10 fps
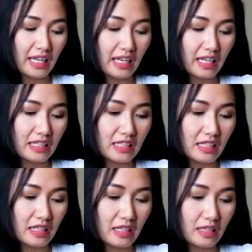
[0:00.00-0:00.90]
and
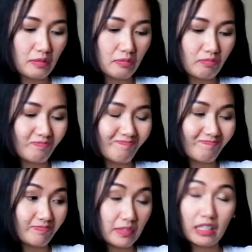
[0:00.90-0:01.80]
um,
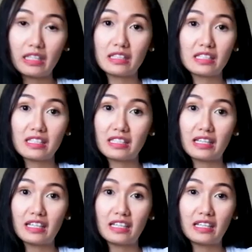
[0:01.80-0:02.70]
it's
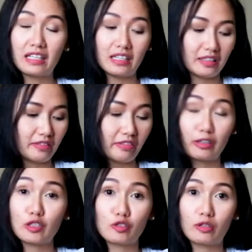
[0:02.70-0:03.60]
uh,
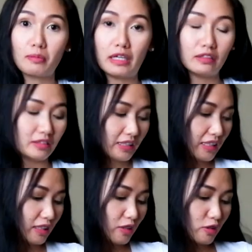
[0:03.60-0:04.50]
very durable.
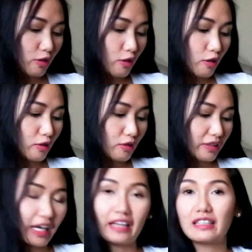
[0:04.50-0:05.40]
So
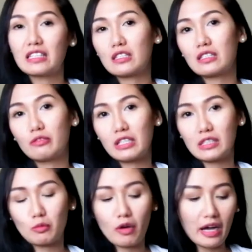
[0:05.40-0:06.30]
yeah, that's the
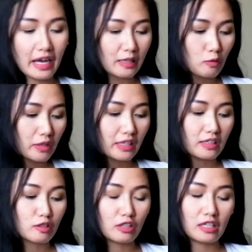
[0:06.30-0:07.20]
reason why I don't want
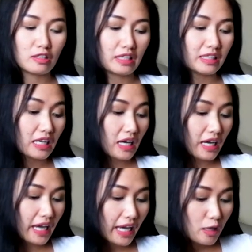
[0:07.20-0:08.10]
to change
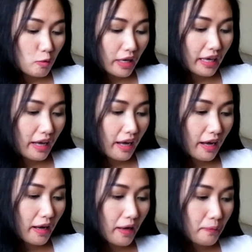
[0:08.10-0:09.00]
it. Anyway,
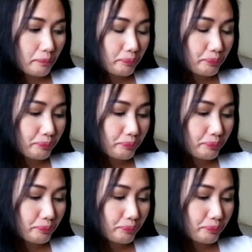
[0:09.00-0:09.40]
um,